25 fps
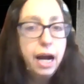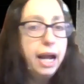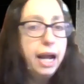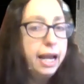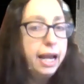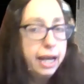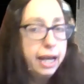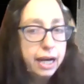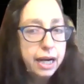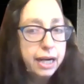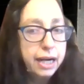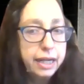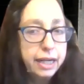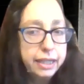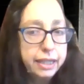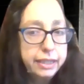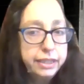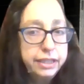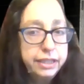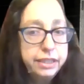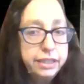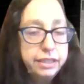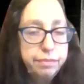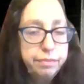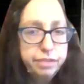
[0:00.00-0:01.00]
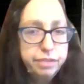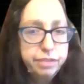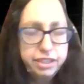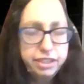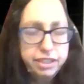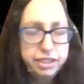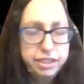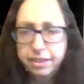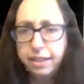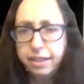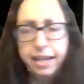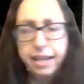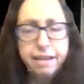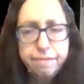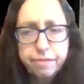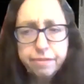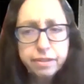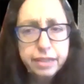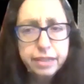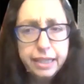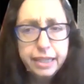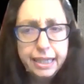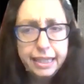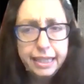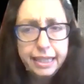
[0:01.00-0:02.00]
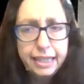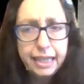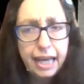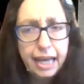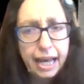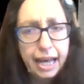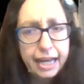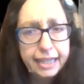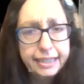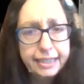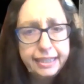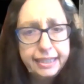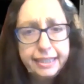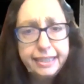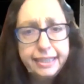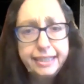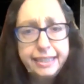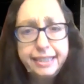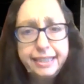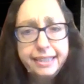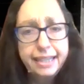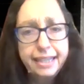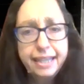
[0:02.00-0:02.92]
and slavery, and